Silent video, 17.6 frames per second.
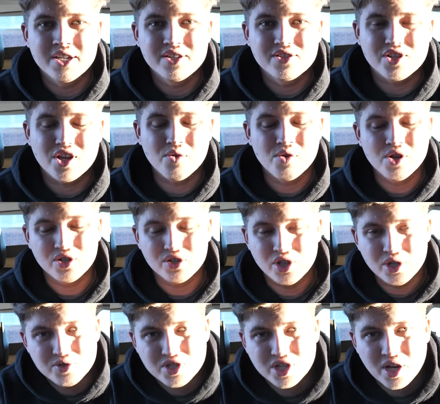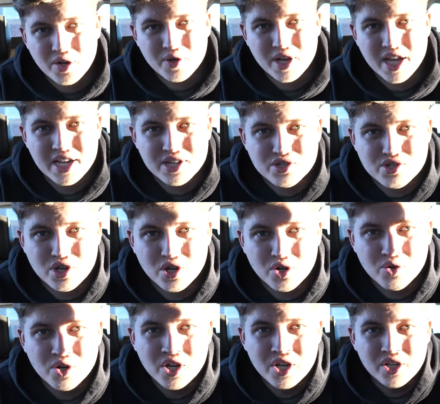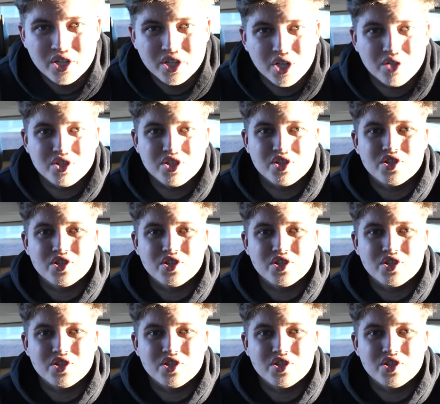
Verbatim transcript: So use the code ITSJOEL, go to